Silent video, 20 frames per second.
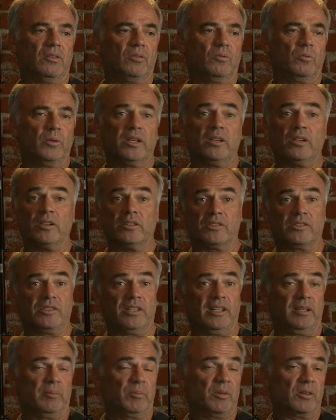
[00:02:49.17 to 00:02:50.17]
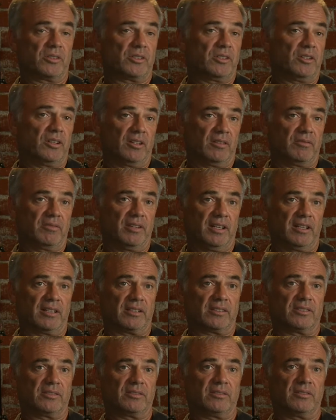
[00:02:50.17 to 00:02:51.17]
we couldn't see any motion
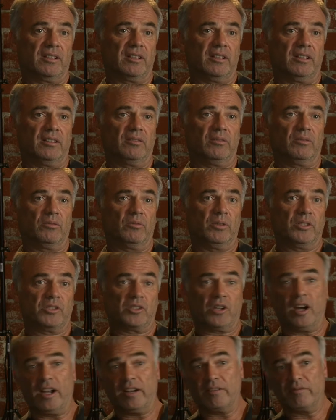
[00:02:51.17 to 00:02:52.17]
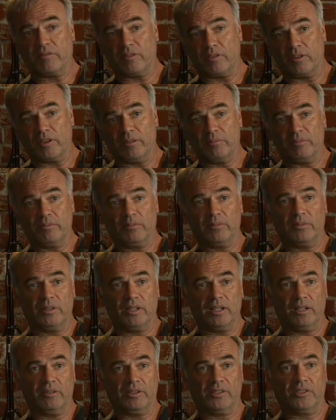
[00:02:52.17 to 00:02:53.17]
artifacts. We tried for them.
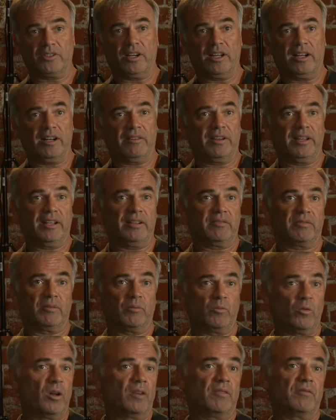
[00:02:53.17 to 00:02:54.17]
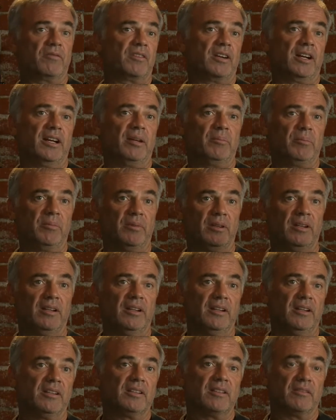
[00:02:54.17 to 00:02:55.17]
We tried everything from 1 frame
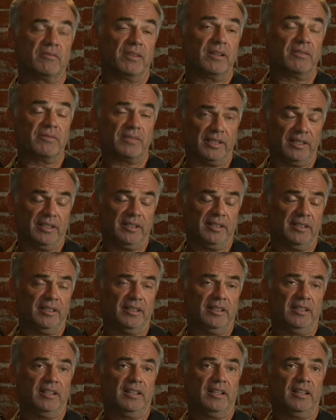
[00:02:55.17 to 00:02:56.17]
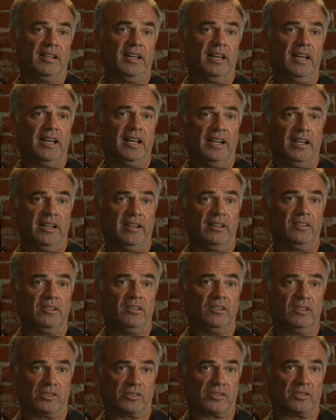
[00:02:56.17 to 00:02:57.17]
to 50, and it
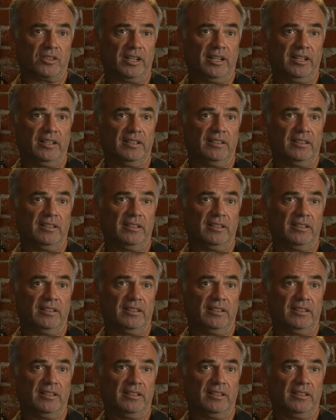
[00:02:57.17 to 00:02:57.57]
looks great.